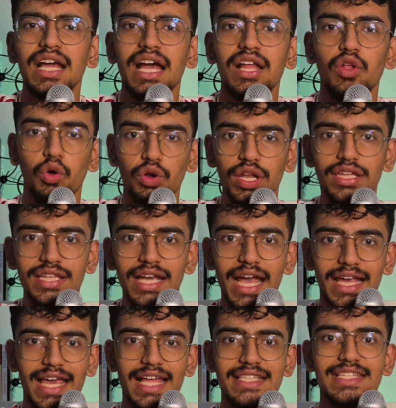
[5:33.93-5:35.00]
the only thing I
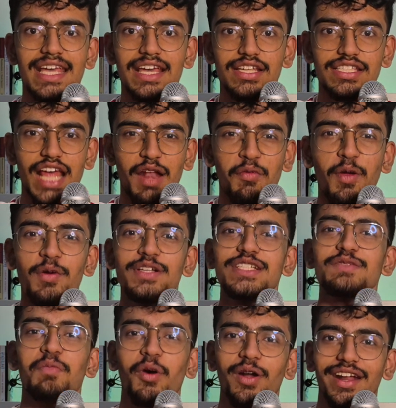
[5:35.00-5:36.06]
can say is that we were just
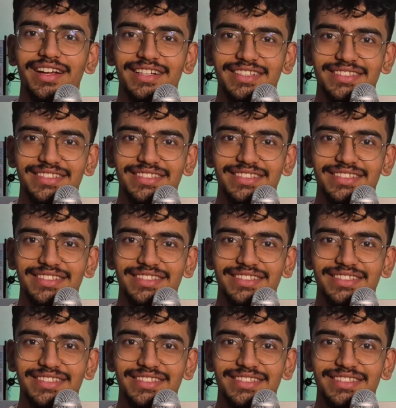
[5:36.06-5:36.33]
boring.